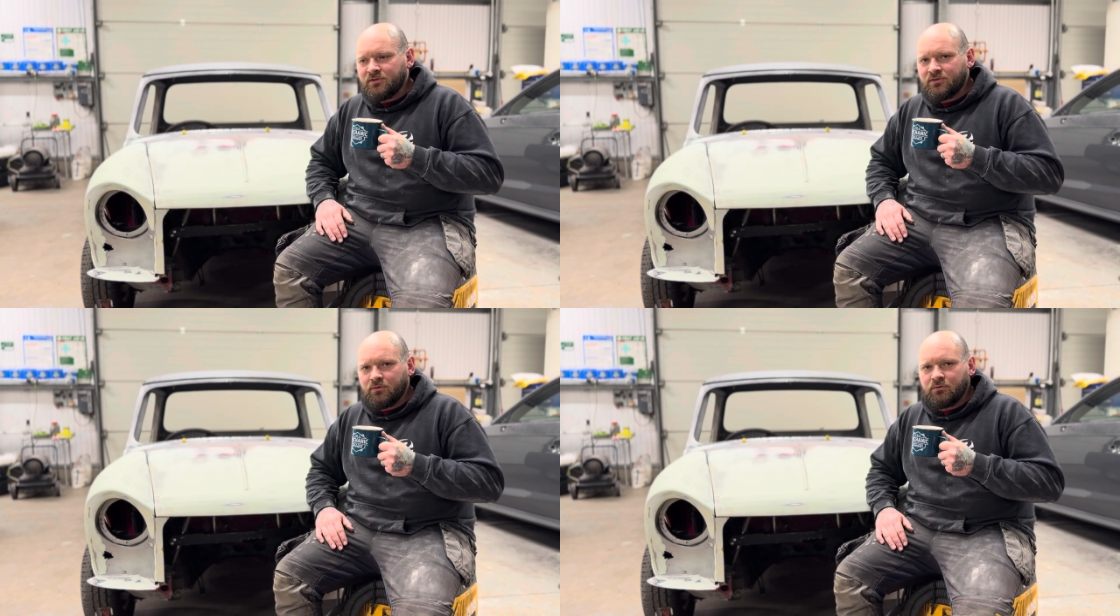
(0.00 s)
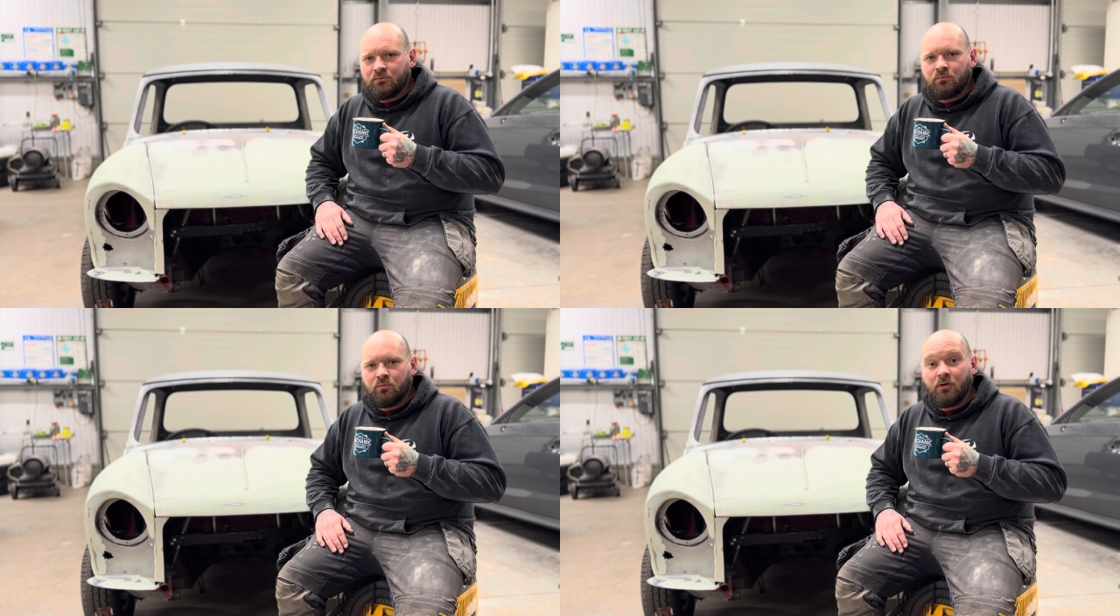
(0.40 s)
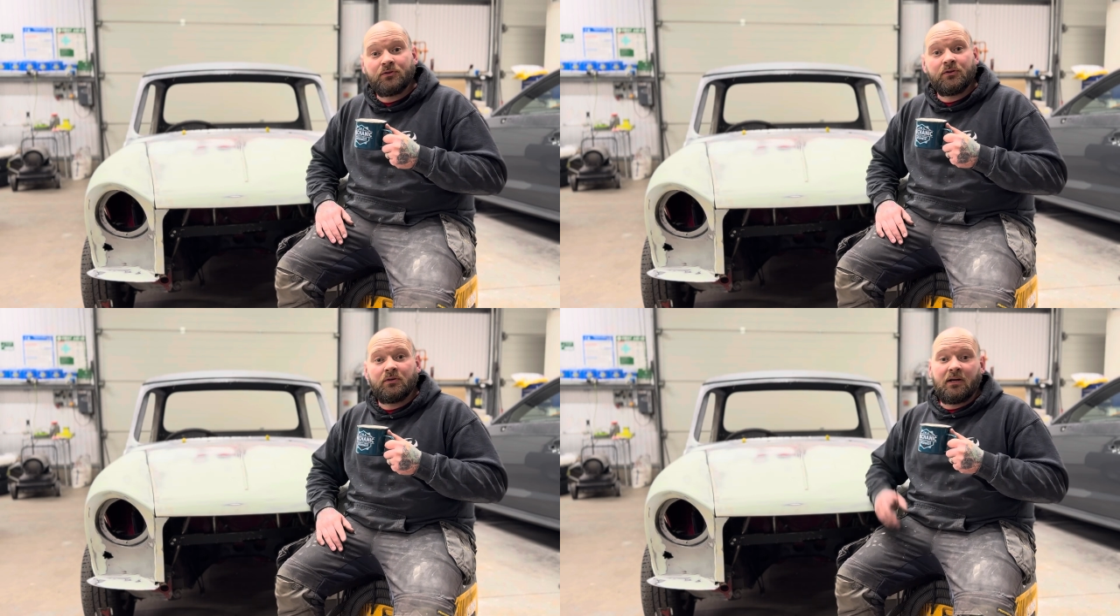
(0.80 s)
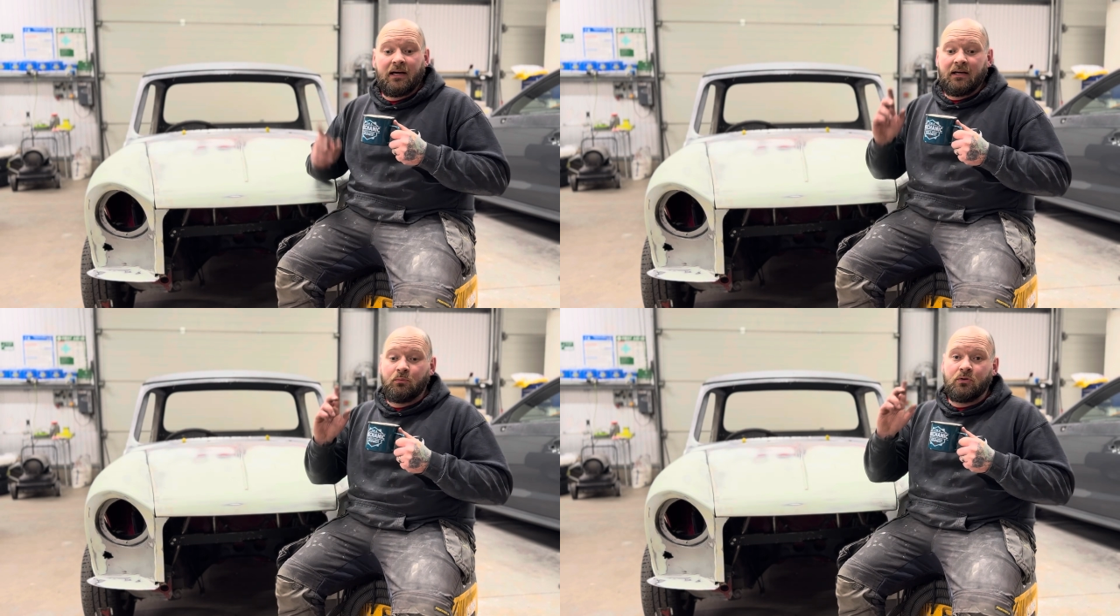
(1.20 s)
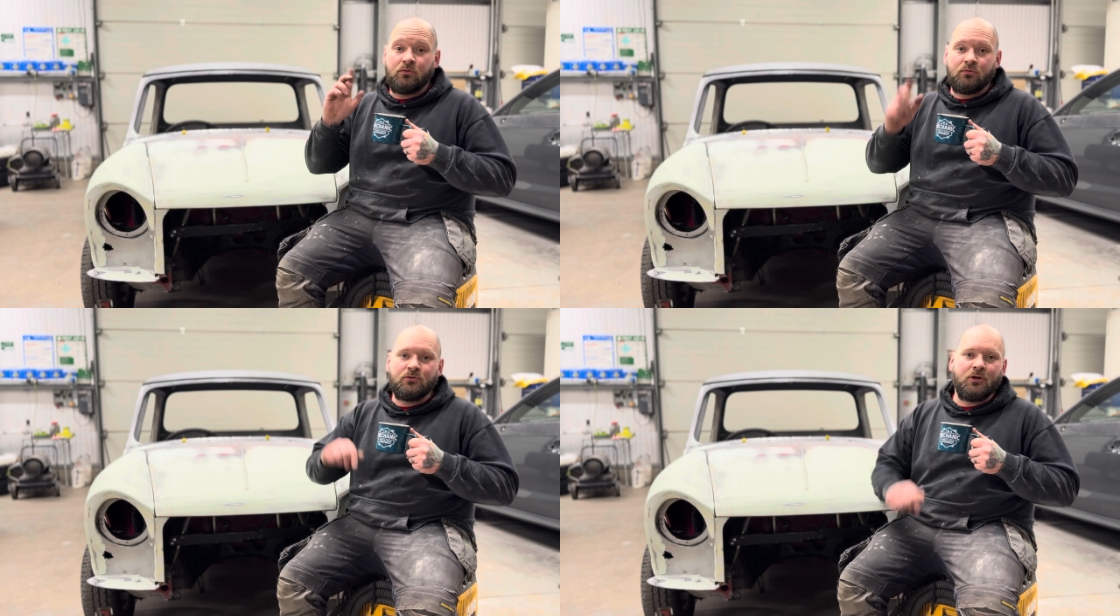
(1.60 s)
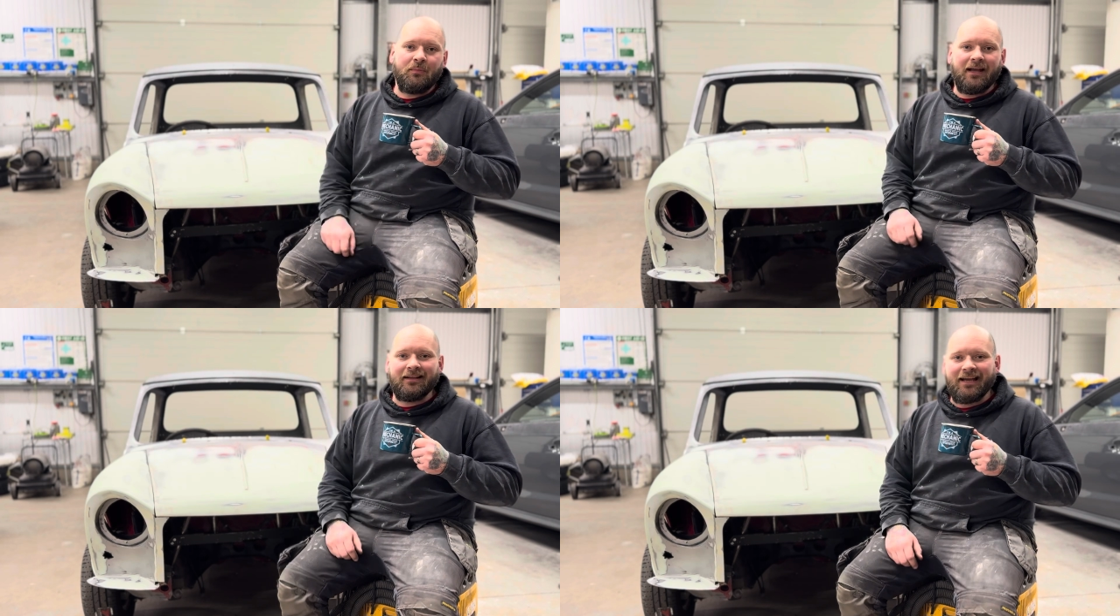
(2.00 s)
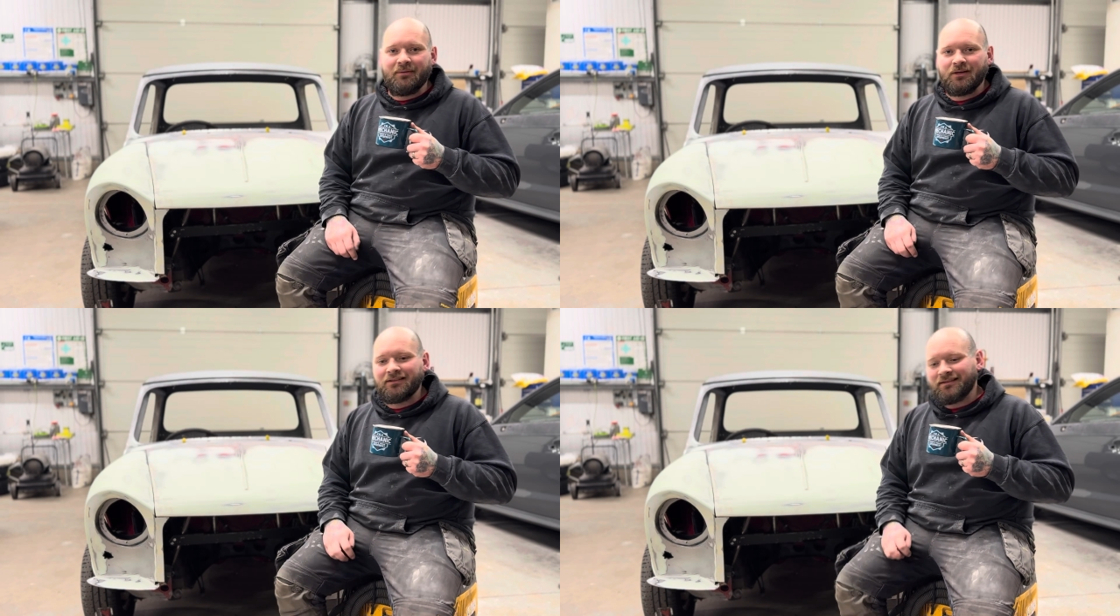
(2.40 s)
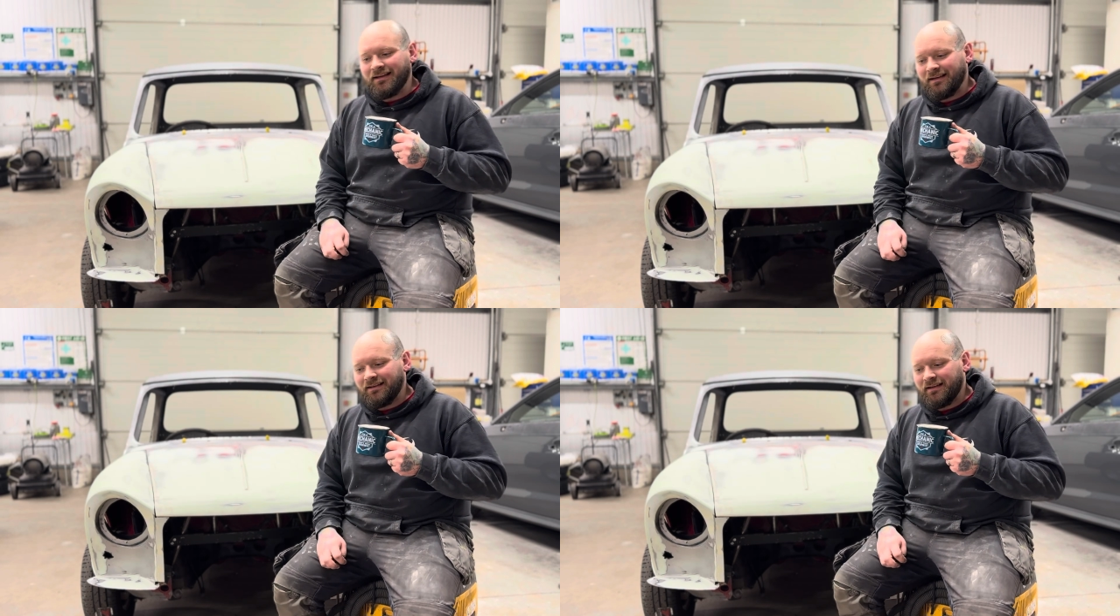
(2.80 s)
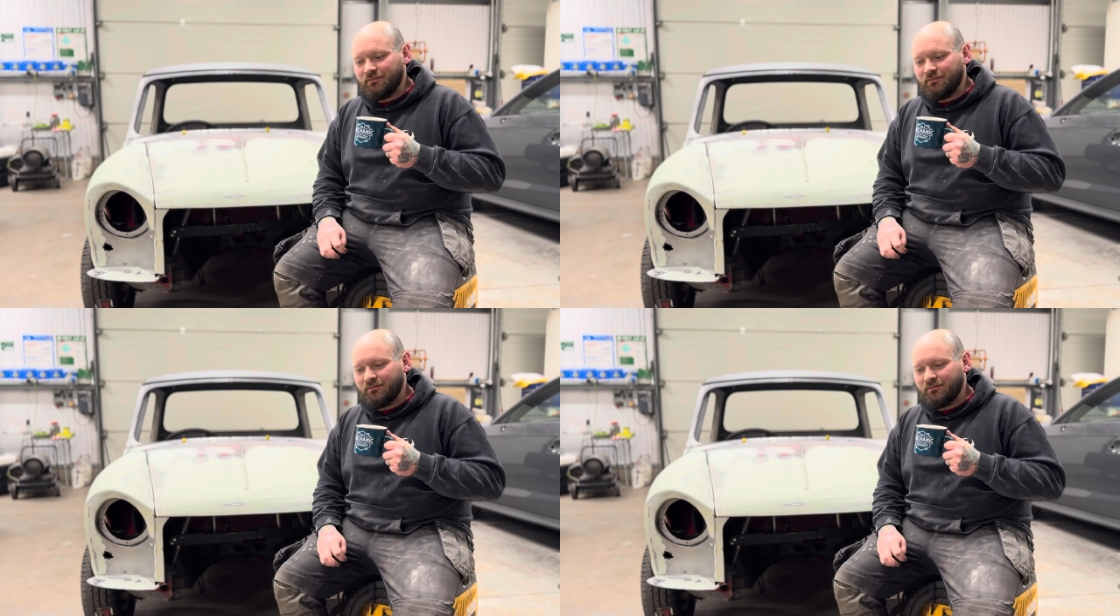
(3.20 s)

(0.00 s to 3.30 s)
So what I'll do, I will jump behind the camera and give